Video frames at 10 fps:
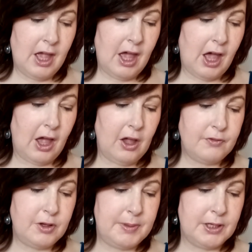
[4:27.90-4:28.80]
How
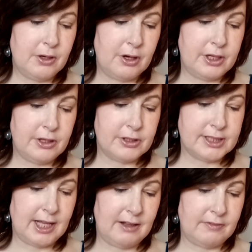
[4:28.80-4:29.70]
have you been hurting
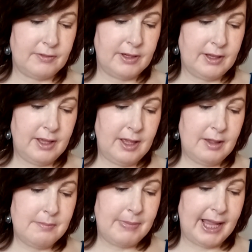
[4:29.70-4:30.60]
yourself
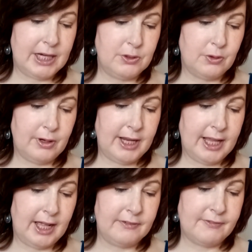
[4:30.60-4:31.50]
by
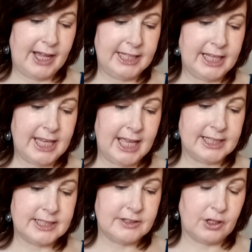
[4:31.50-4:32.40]
ignoring and fighting
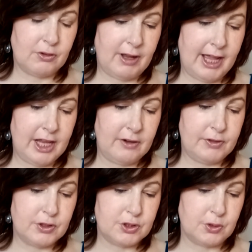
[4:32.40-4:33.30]
against the cry of
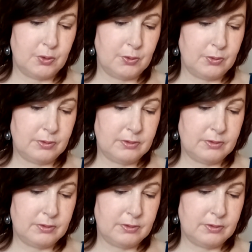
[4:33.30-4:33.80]
your soul?